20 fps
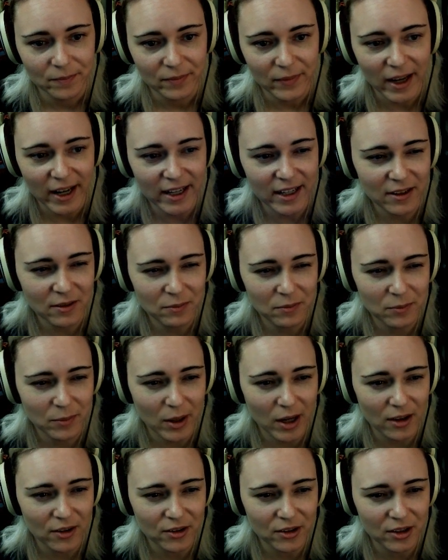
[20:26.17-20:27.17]
I didn't
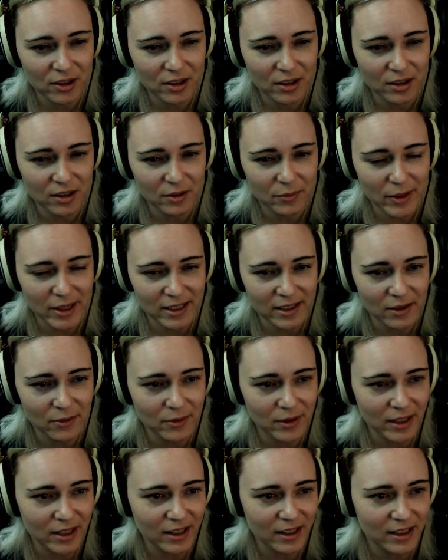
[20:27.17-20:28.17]
bother messing
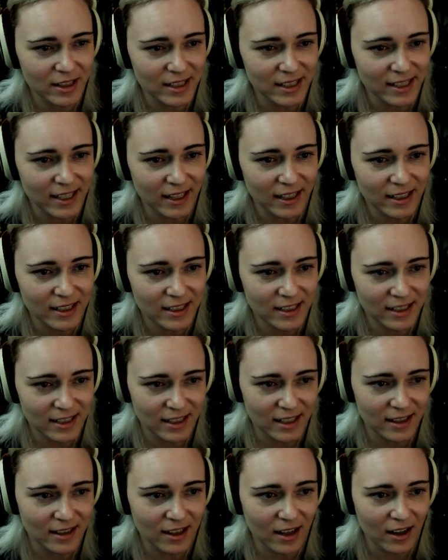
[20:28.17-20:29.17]
with any of these settings because
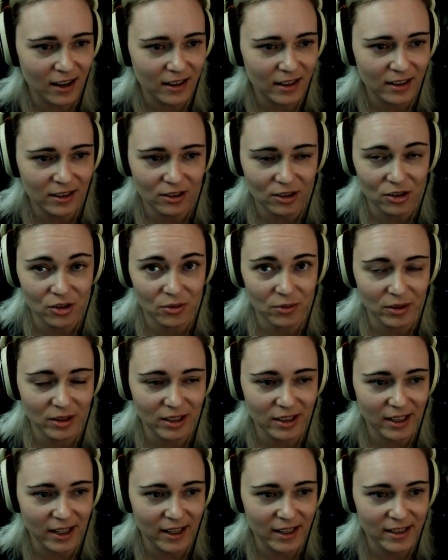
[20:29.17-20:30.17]
I thought it looked really
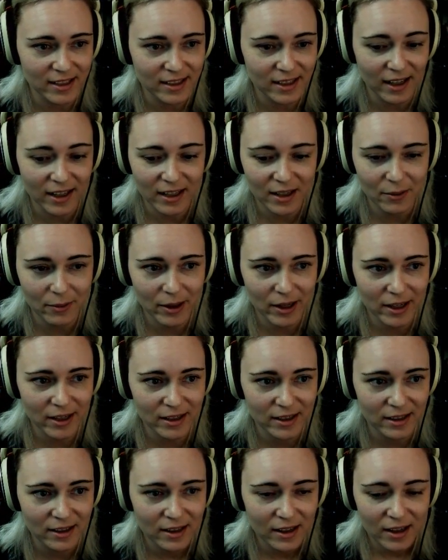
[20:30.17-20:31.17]
nice
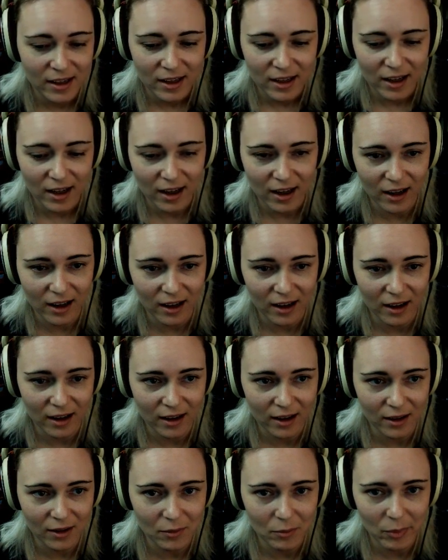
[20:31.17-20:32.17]
anyway.
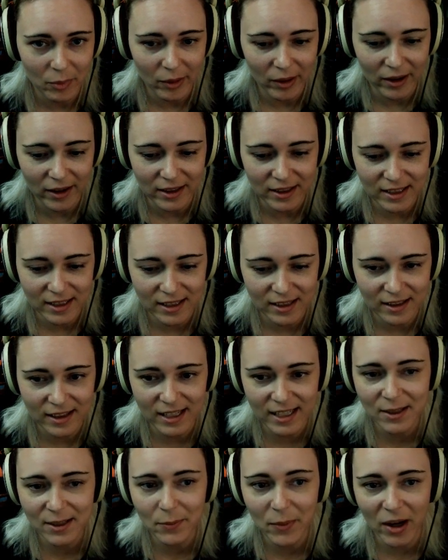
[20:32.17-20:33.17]
But
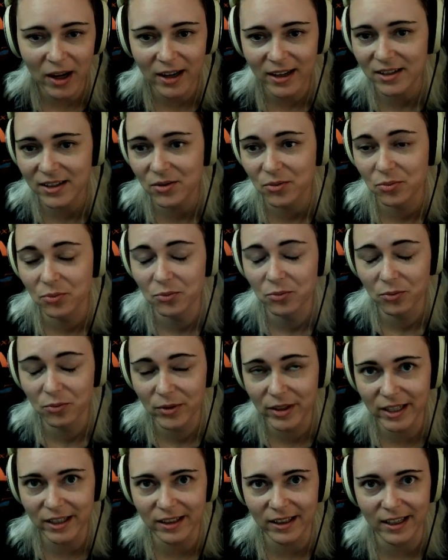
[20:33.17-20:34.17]
this mod is
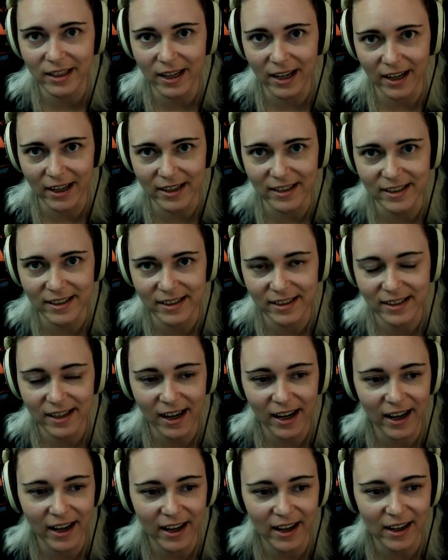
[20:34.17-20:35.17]
really nice.
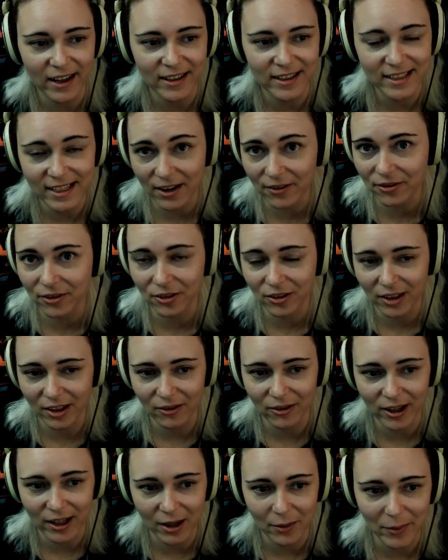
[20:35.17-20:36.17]
I definitely
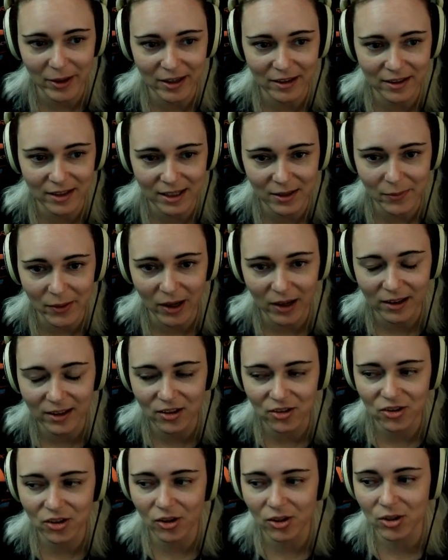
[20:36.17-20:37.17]
recommend this mod.
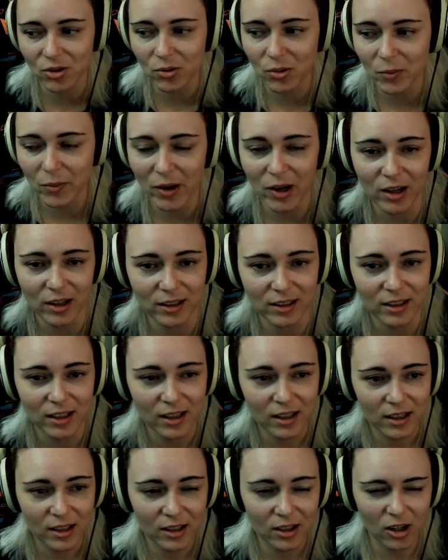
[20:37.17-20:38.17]
There's also a mod
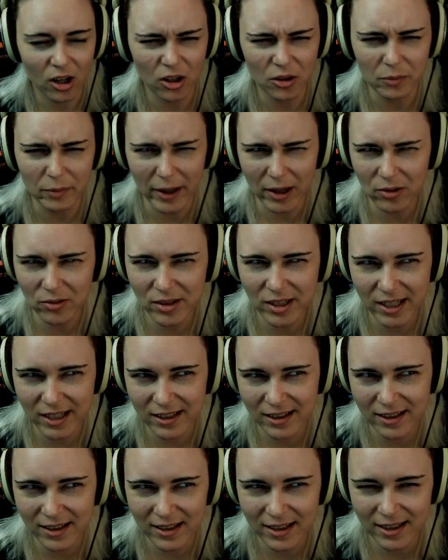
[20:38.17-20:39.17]
called
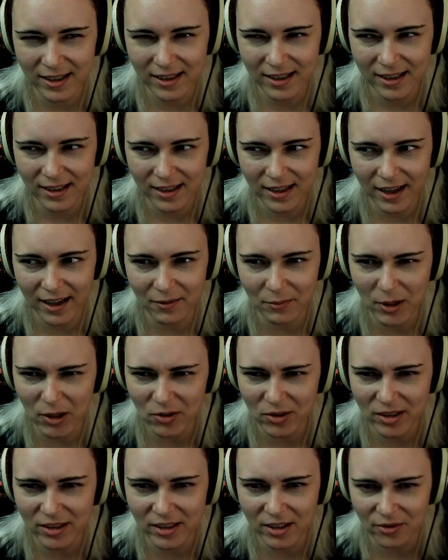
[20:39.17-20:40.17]
Mountains
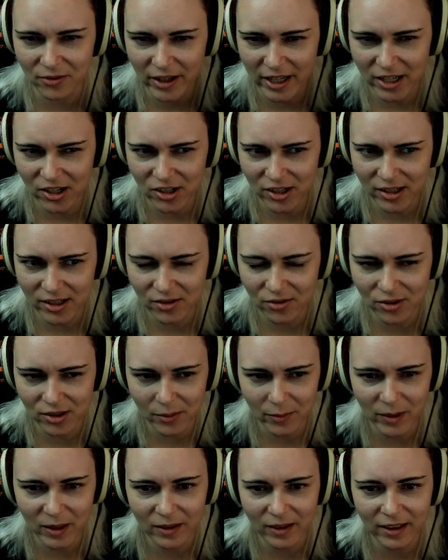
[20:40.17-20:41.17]
and Ranges or
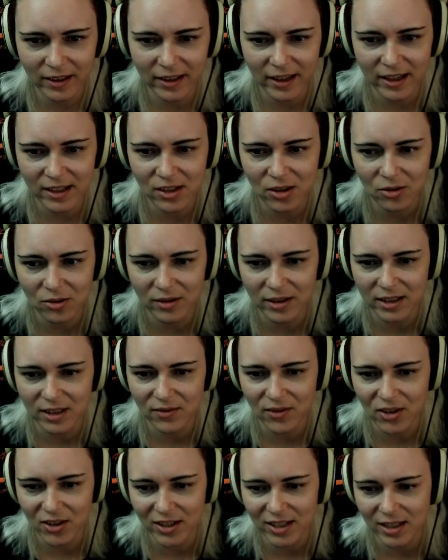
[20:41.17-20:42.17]
something like that too that's
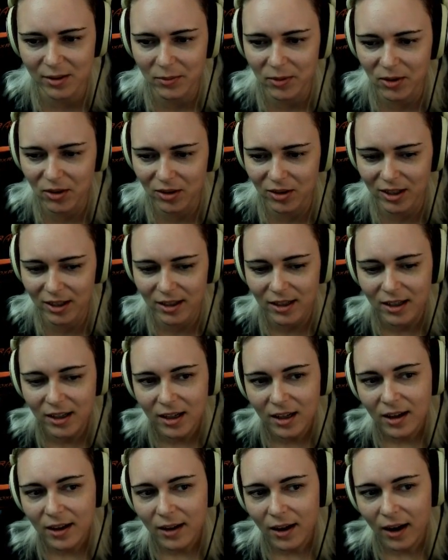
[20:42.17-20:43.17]
very similar.
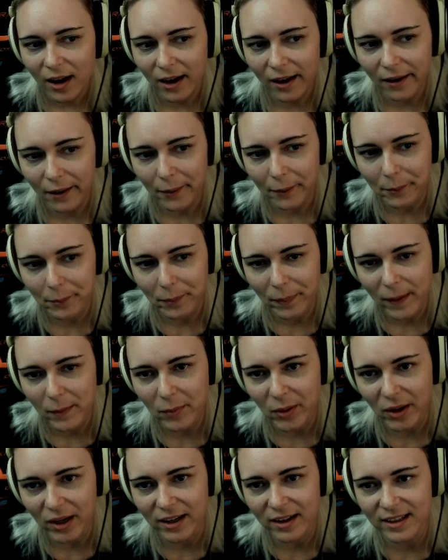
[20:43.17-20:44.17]

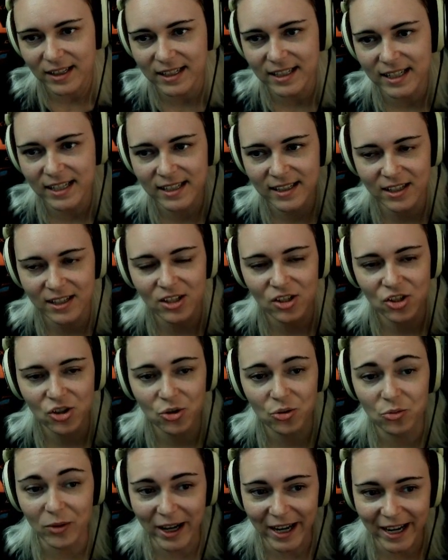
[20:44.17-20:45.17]
But the distant
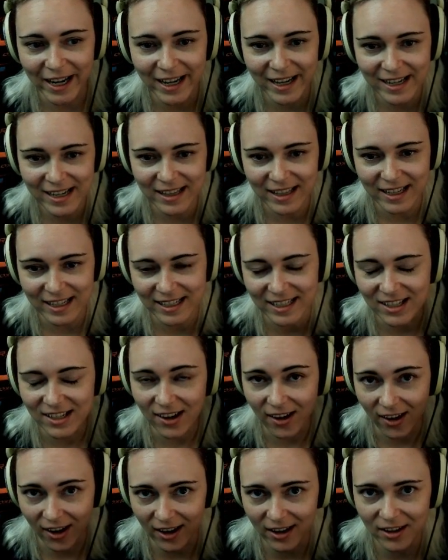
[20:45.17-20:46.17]
terrain that's
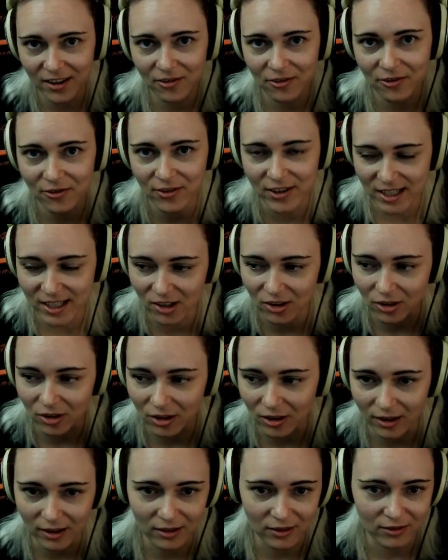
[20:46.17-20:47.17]
not
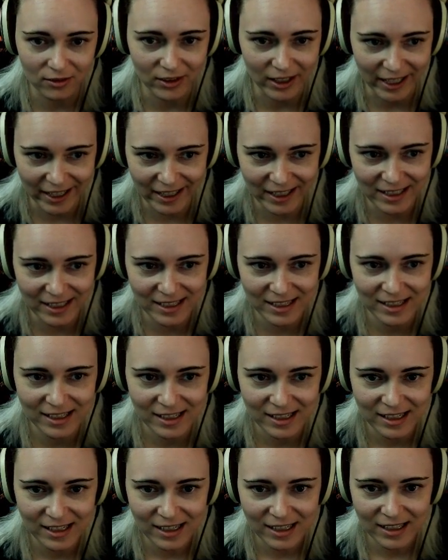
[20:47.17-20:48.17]
physical land
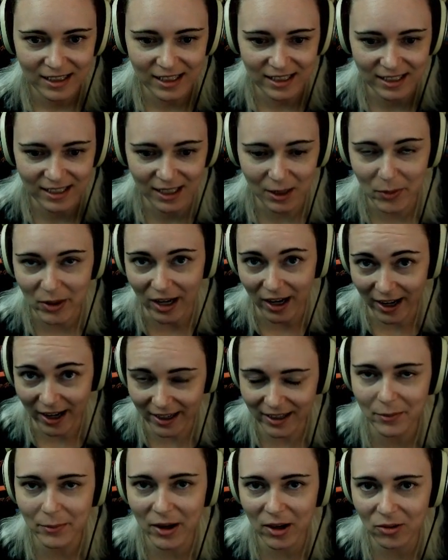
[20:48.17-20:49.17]
that's like
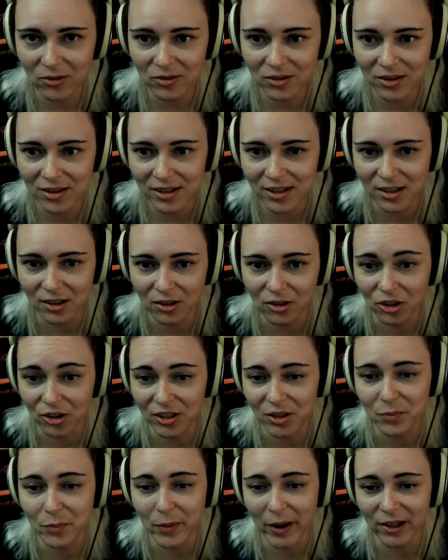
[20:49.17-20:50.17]
behind the mountains
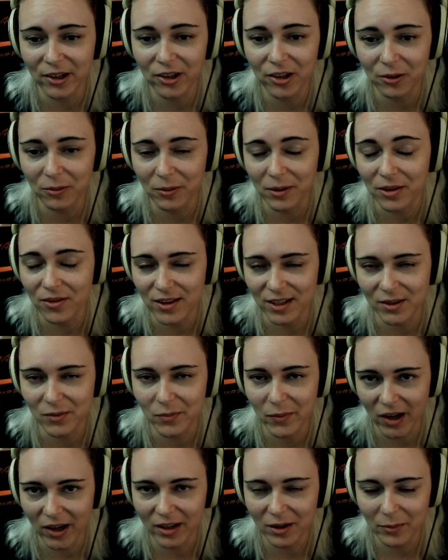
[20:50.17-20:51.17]
looks better with this
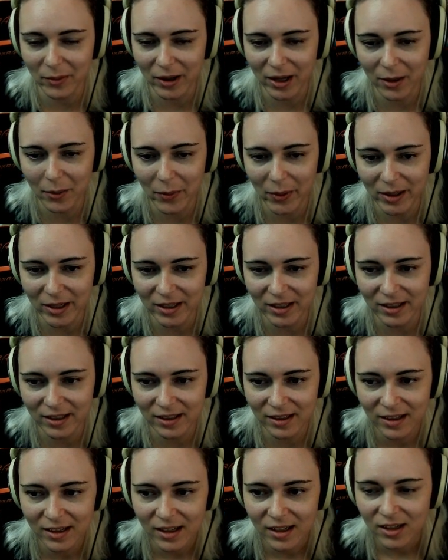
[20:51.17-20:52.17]
mod in my opinion.
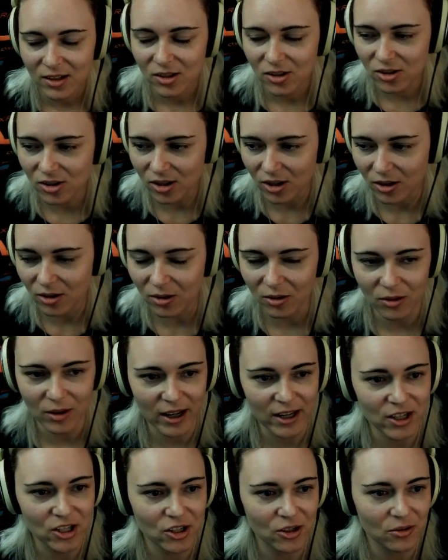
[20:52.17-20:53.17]
So
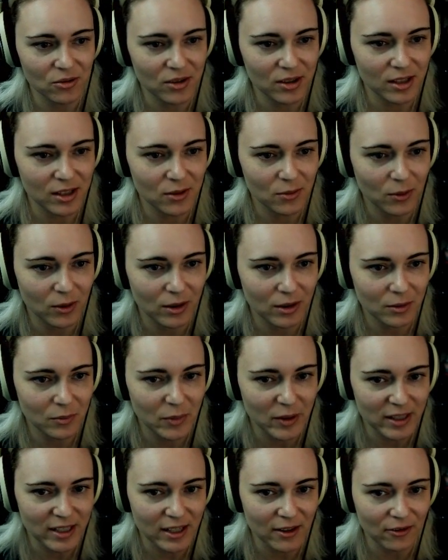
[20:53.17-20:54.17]
I chose this one,
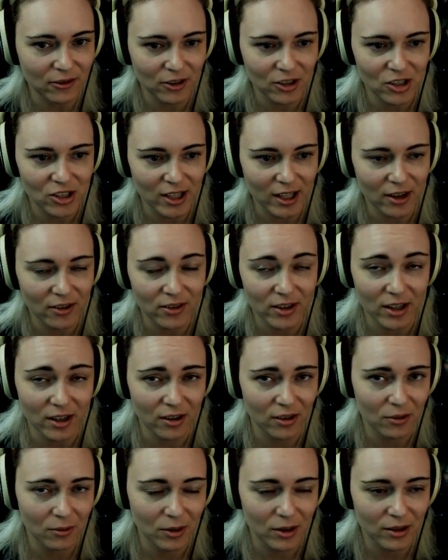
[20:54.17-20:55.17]
but definitely check out that
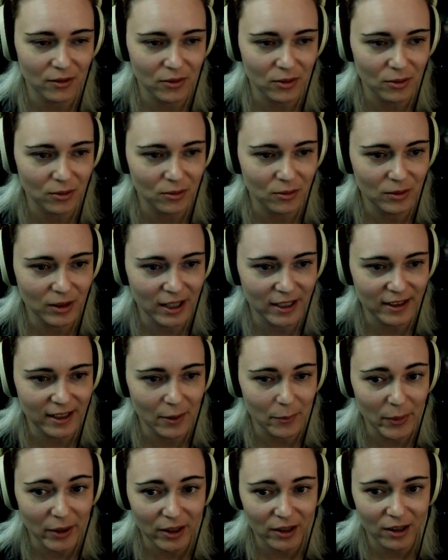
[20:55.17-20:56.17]
other one if you like that
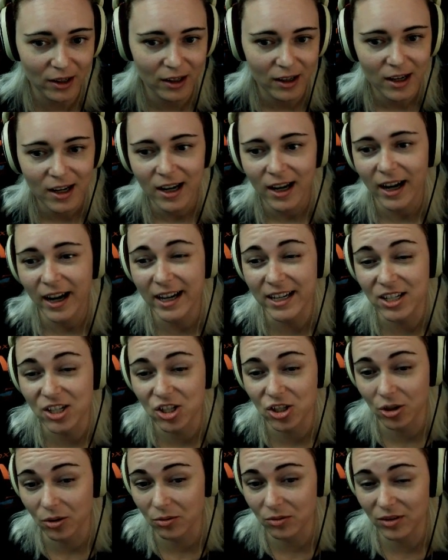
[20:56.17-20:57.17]
better. I
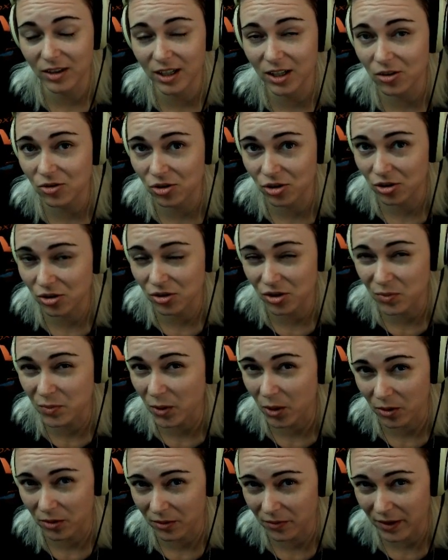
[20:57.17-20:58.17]
don't think you should use
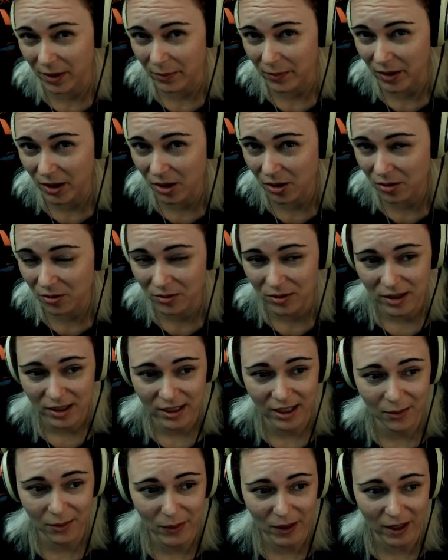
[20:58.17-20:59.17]
both of them though.
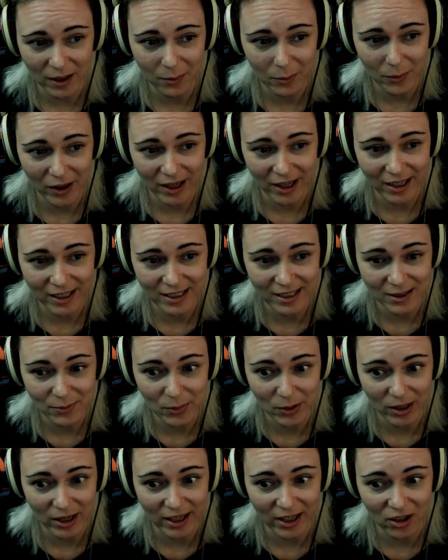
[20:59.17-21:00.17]
Keep that in mind,
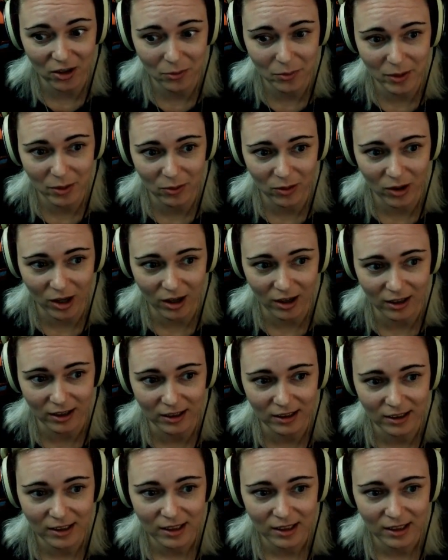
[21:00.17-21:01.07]
but I could be wrong.